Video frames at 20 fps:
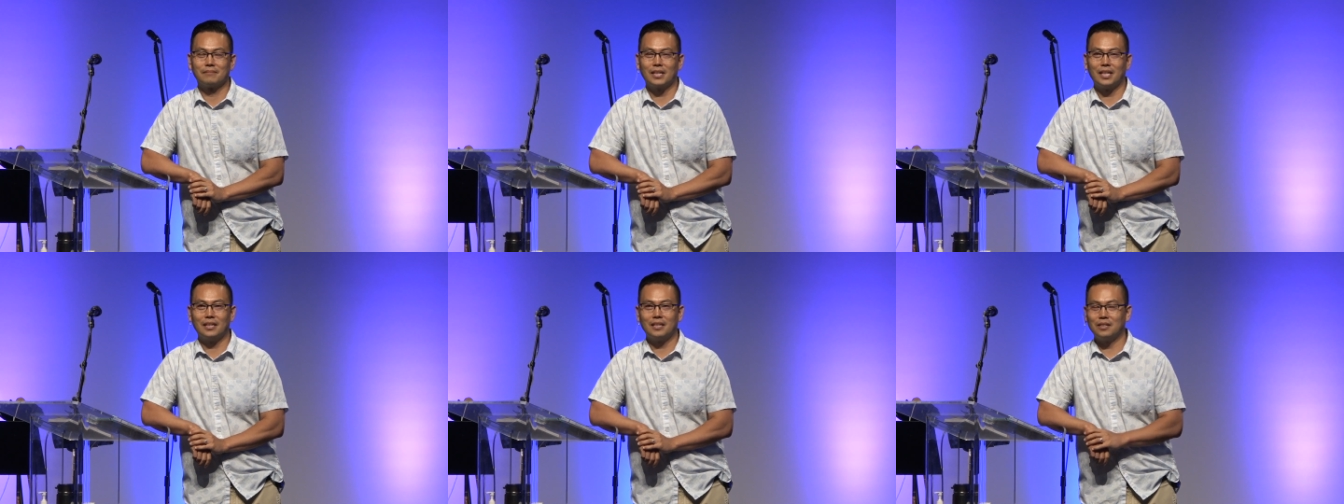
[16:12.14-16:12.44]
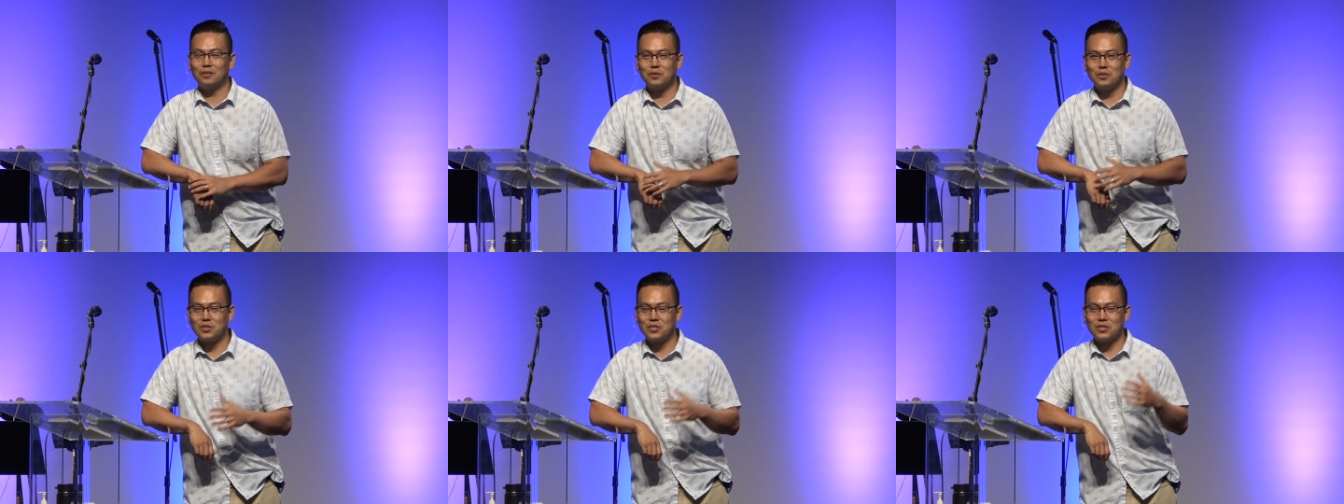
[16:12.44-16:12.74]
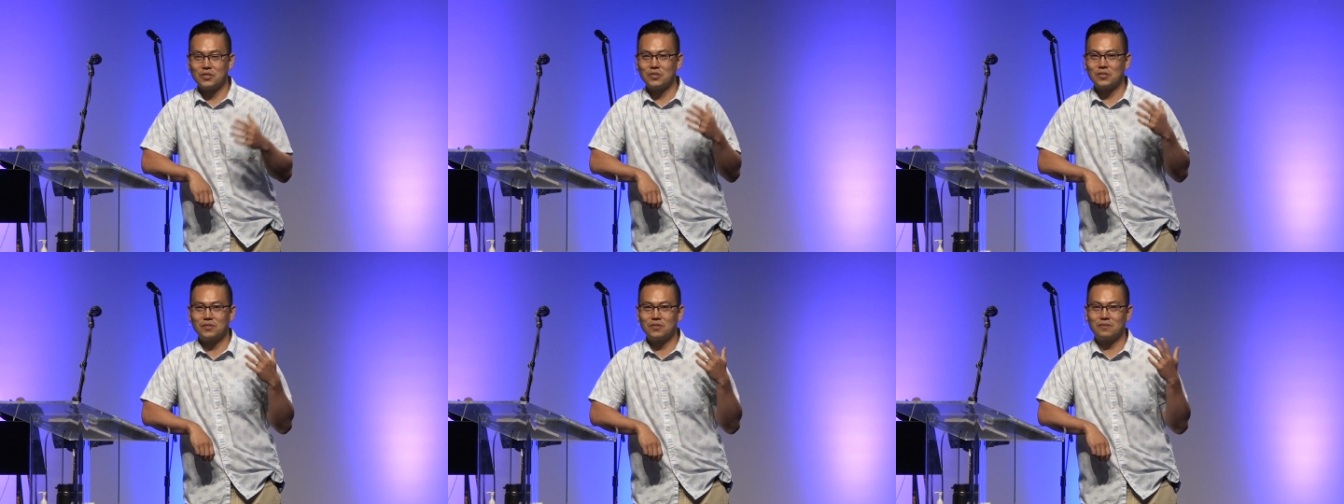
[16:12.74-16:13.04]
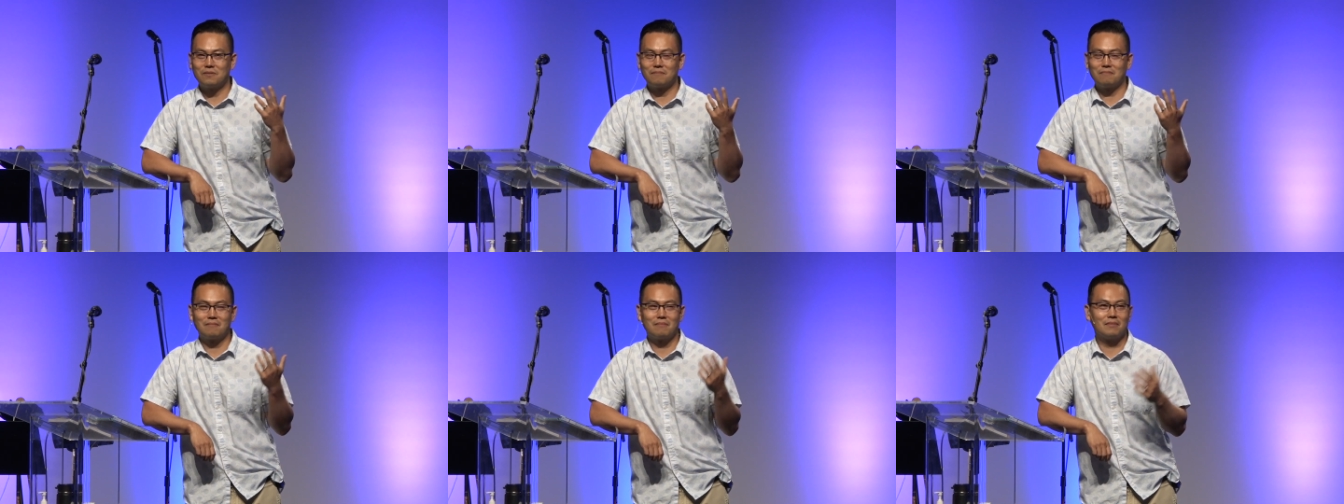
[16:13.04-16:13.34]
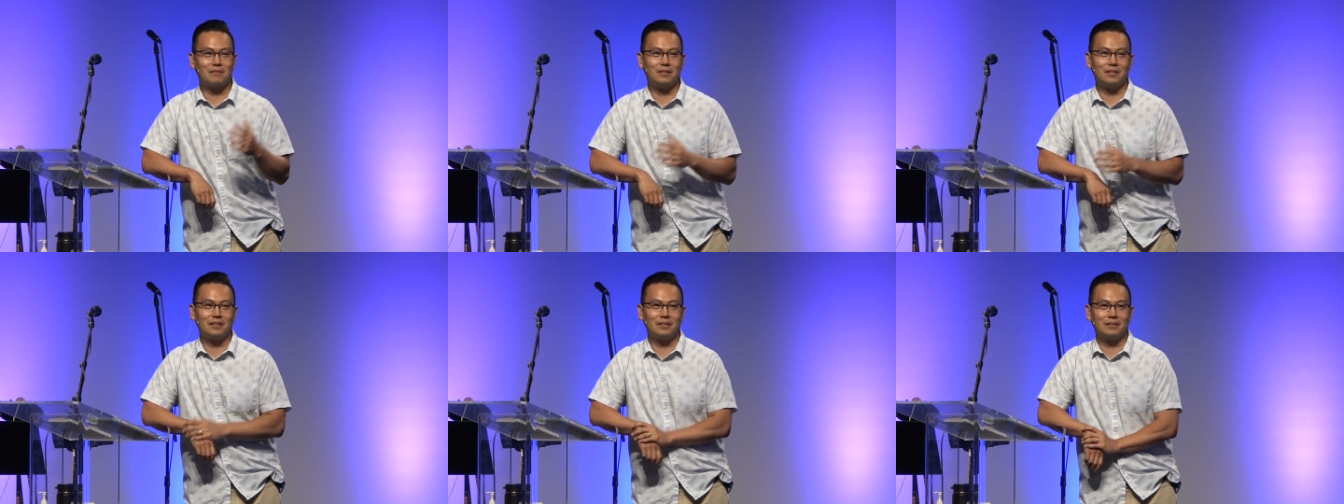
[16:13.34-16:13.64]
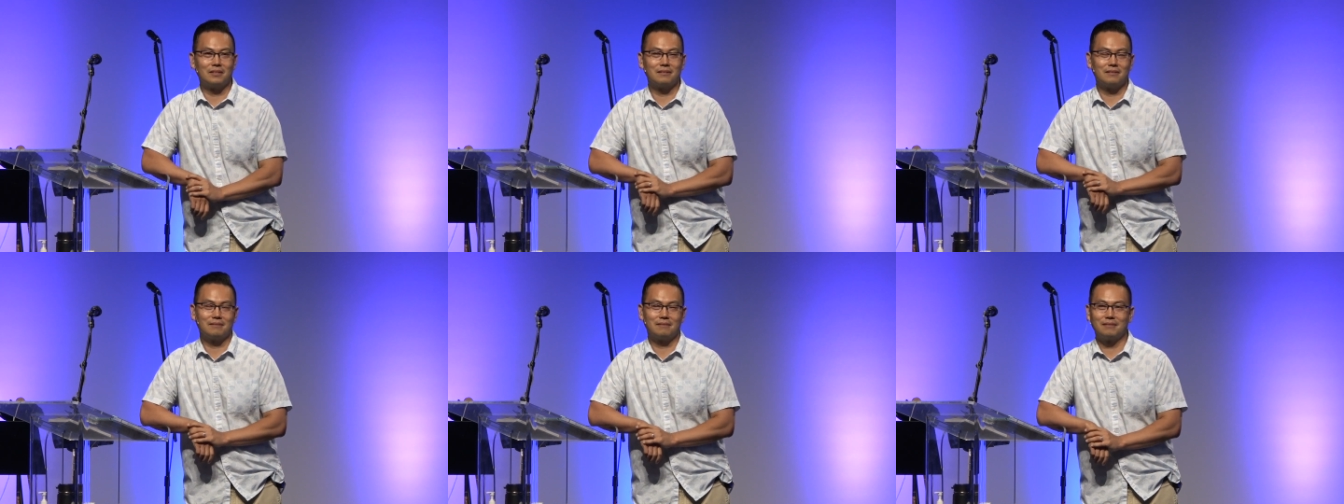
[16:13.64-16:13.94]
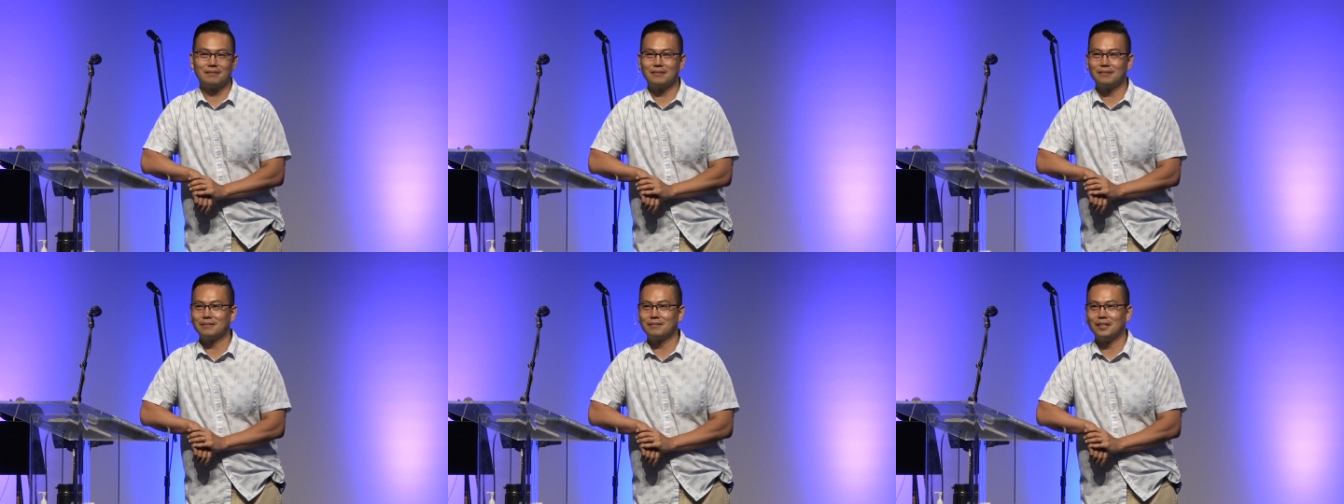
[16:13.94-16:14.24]
And it was just
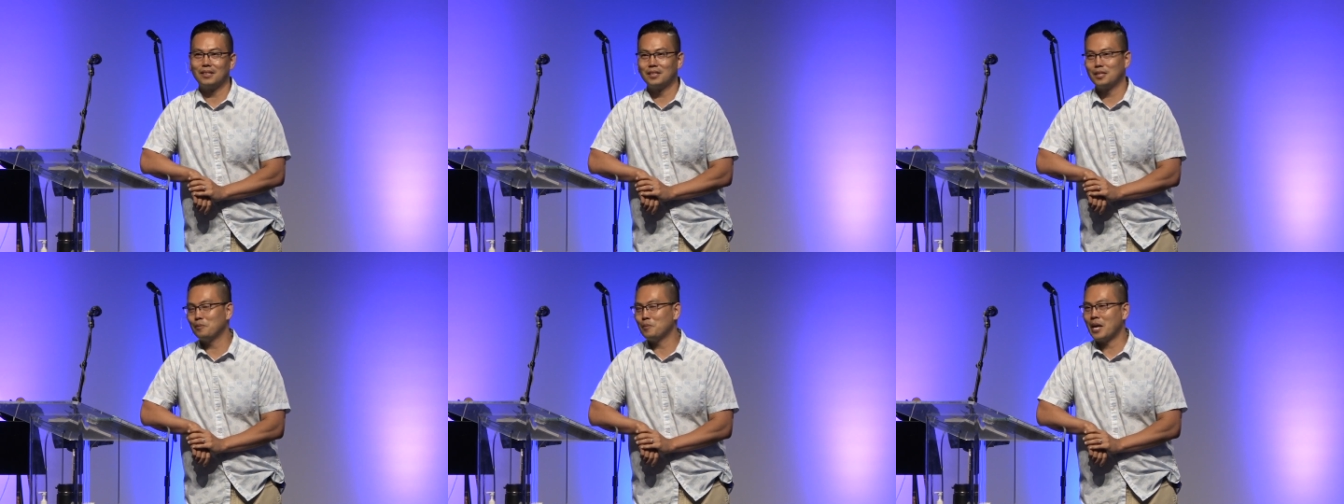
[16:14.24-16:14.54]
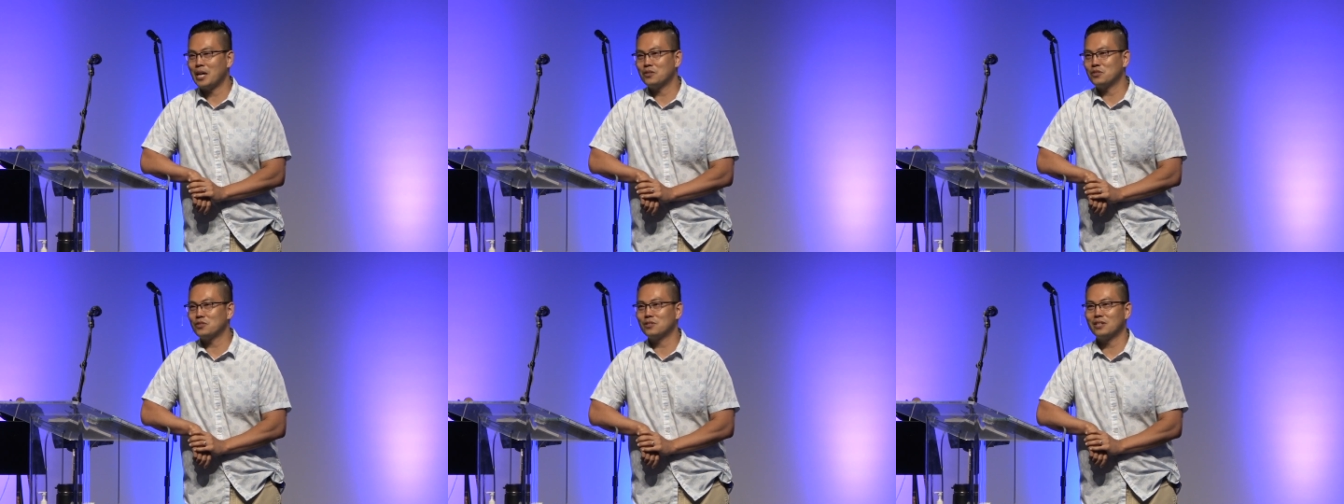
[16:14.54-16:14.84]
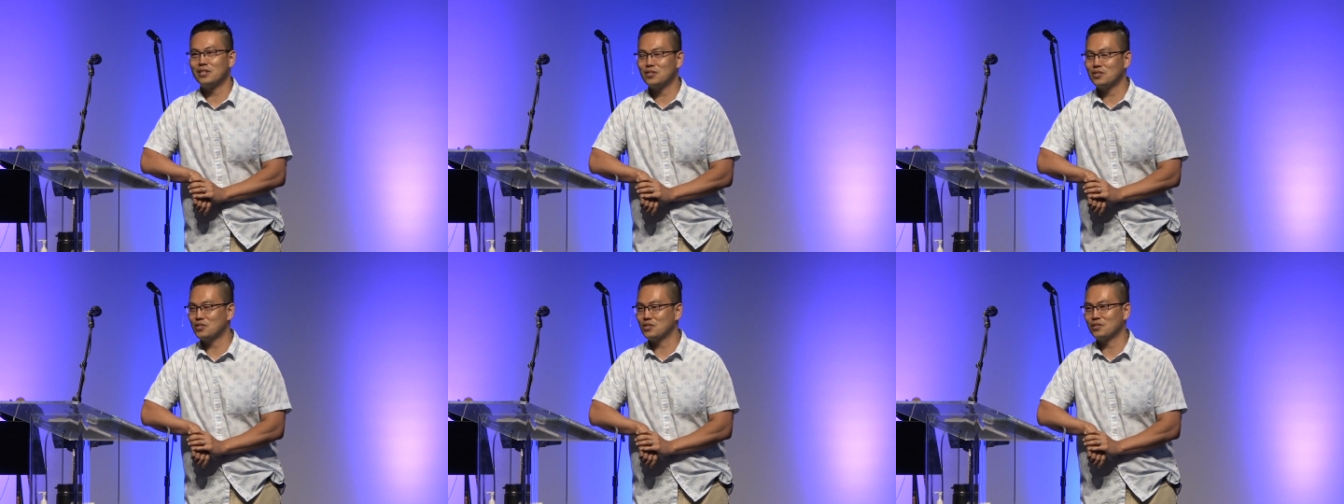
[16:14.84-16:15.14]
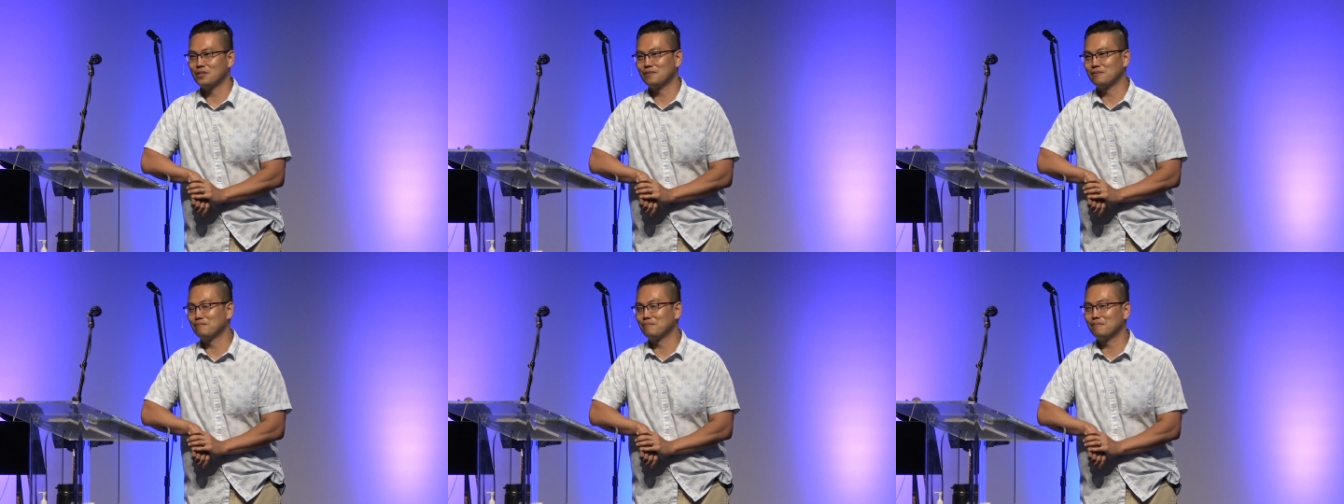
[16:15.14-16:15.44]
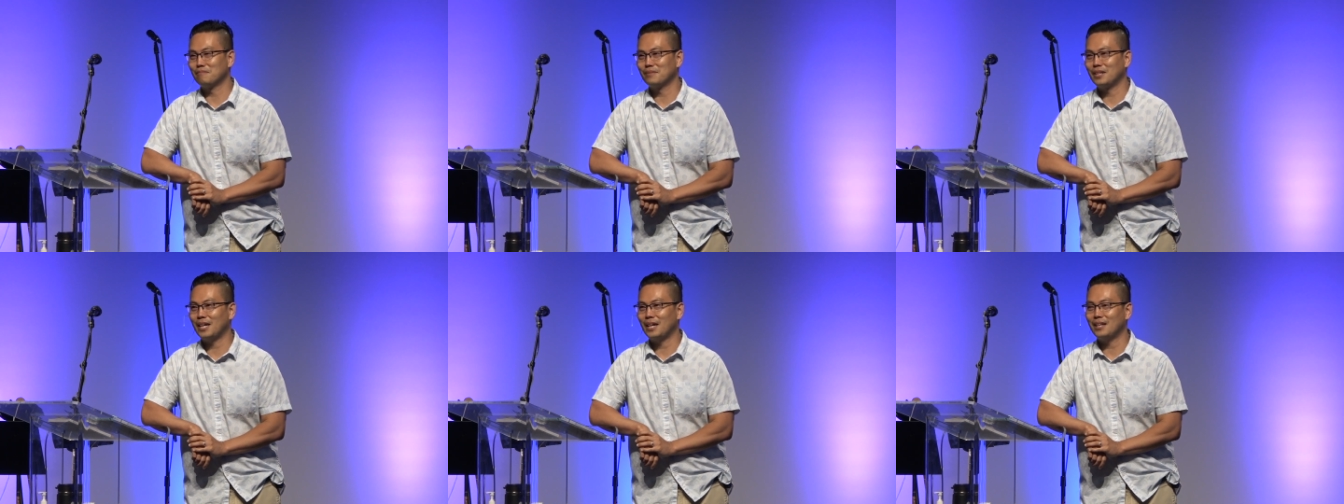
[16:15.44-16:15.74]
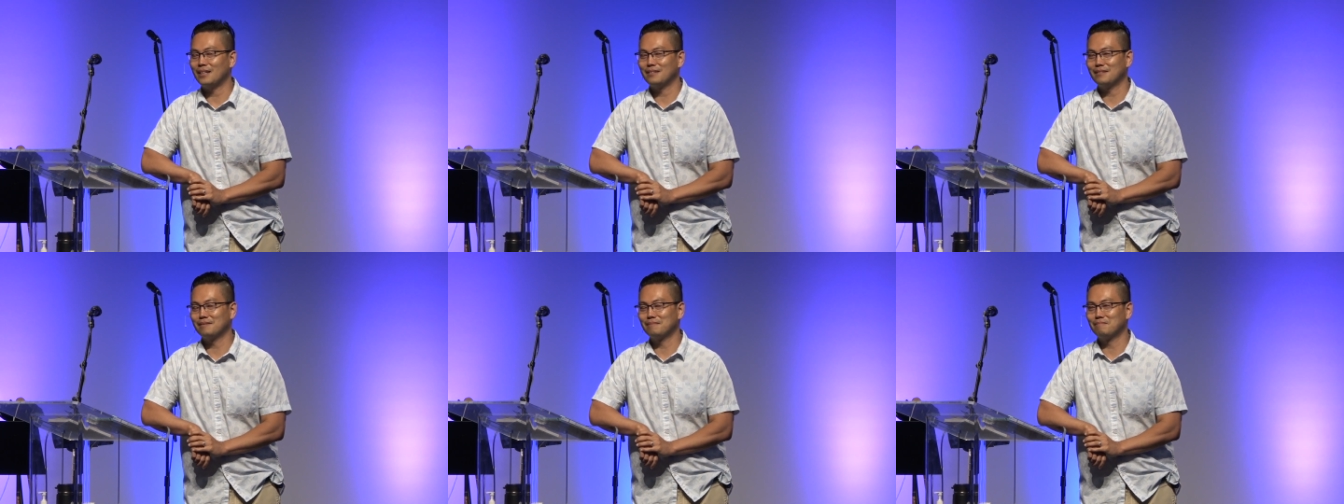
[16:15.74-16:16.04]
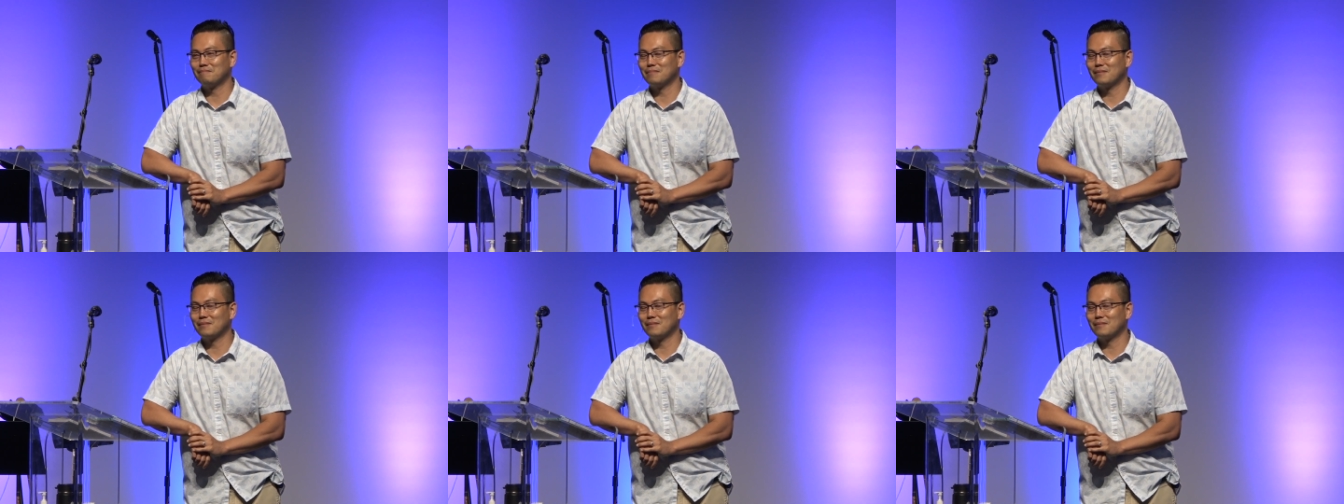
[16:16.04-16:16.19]
an imagination that